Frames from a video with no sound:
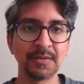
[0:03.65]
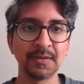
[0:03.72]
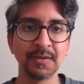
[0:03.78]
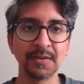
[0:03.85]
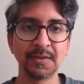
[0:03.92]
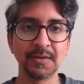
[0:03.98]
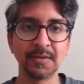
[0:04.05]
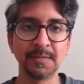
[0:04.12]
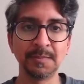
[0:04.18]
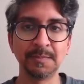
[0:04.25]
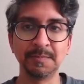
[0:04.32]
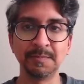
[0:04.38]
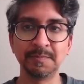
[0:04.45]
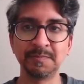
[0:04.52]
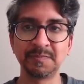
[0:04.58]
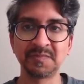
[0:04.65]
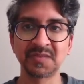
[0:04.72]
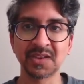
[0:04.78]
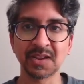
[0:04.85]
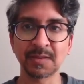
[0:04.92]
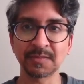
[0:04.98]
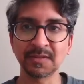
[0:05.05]
I'm
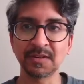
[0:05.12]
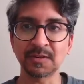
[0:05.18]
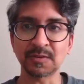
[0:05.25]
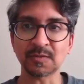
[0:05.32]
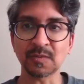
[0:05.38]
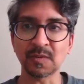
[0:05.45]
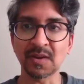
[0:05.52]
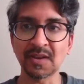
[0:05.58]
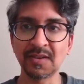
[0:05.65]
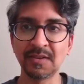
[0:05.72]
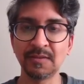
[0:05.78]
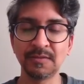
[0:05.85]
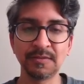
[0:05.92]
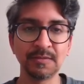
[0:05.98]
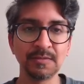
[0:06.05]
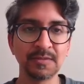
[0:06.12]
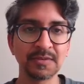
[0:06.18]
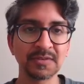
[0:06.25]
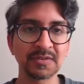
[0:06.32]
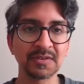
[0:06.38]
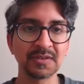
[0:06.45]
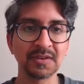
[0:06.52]
going to try and do
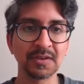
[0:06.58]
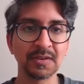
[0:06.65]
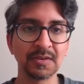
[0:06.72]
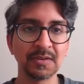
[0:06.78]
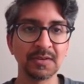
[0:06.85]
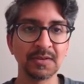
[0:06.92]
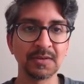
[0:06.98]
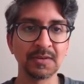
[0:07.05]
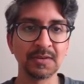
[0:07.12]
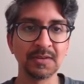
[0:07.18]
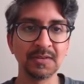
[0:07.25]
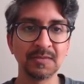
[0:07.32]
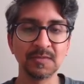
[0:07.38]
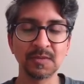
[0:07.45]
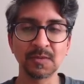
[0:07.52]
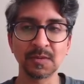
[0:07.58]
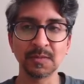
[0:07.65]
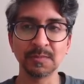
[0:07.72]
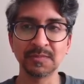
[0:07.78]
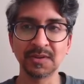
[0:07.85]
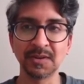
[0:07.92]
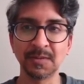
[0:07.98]
this today, even though
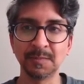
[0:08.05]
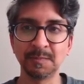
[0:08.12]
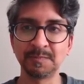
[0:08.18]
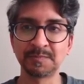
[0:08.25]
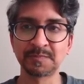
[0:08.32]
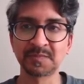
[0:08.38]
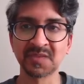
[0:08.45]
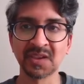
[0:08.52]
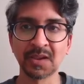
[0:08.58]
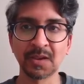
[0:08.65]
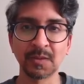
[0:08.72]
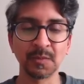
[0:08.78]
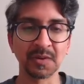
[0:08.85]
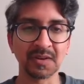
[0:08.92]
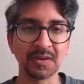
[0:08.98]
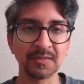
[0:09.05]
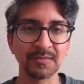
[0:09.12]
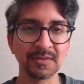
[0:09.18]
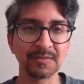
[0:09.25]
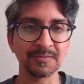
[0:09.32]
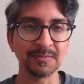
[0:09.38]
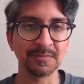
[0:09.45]
I'm
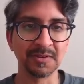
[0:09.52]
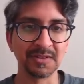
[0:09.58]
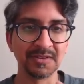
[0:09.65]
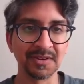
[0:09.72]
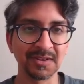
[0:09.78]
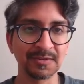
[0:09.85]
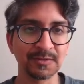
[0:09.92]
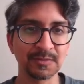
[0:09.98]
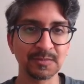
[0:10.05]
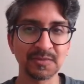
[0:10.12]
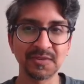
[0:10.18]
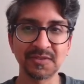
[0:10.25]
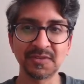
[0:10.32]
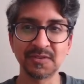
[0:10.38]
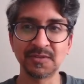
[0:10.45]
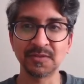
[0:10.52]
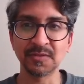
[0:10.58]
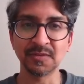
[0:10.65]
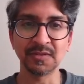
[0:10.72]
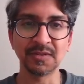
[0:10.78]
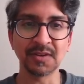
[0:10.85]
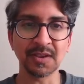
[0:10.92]
recovering from a dental procedure
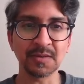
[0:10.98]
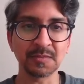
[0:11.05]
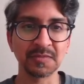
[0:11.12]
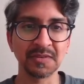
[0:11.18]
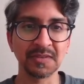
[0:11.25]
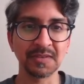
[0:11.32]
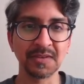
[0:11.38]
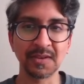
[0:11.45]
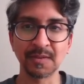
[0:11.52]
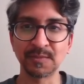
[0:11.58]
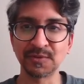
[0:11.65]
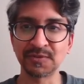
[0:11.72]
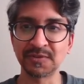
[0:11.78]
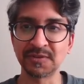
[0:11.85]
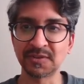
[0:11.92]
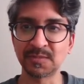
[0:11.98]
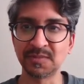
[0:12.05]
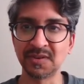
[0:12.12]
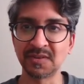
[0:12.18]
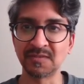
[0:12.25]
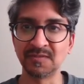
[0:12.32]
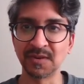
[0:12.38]
and not really able to
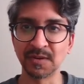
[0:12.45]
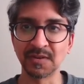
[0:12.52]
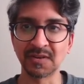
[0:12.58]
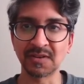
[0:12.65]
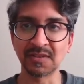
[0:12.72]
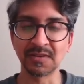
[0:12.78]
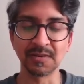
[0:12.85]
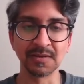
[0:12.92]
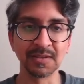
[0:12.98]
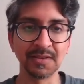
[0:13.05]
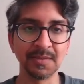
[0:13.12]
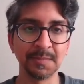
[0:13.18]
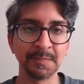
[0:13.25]
speak very clearly.